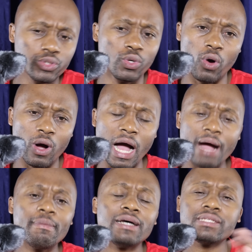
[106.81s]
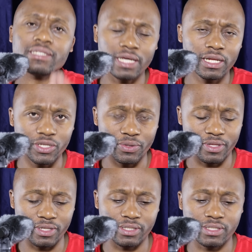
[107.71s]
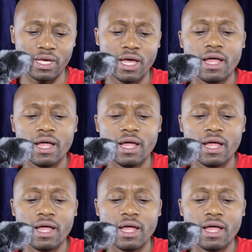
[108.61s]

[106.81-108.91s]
know, I must tell you this.